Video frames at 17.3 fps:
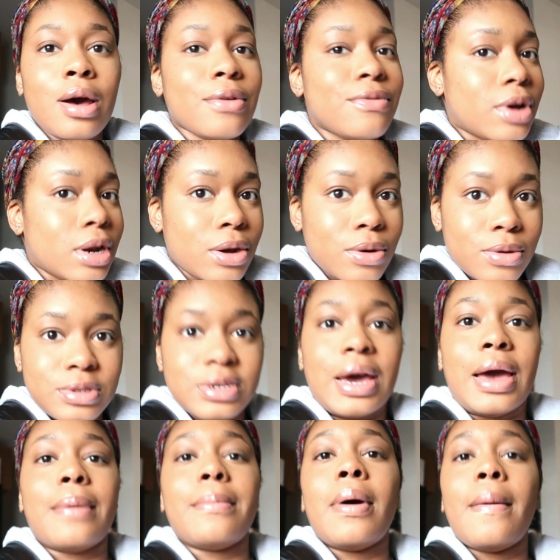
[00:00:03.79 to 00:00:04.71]
running on
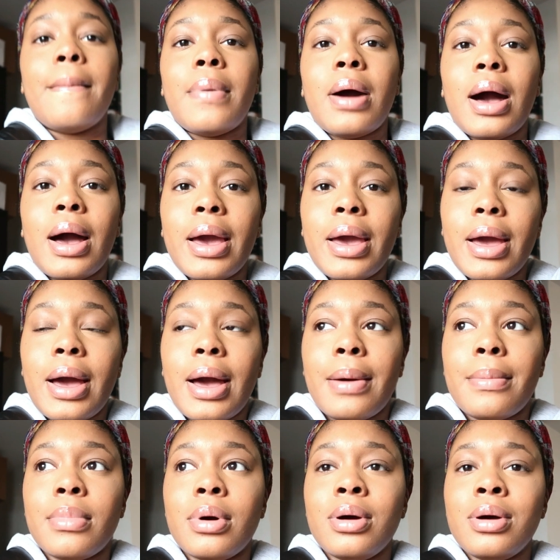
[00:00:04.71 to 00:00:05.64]
time but i
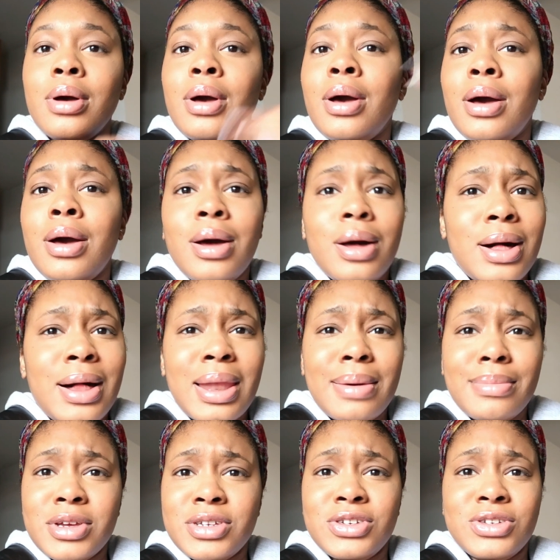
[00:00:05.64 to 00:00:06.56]
am let
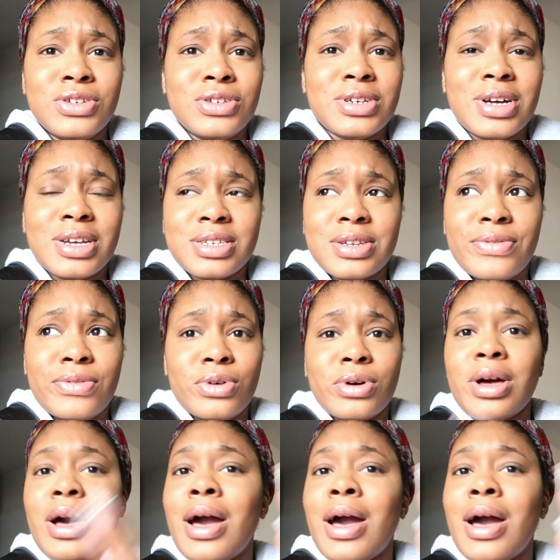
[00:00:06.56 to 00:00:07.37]
me introduce you guys to the vlog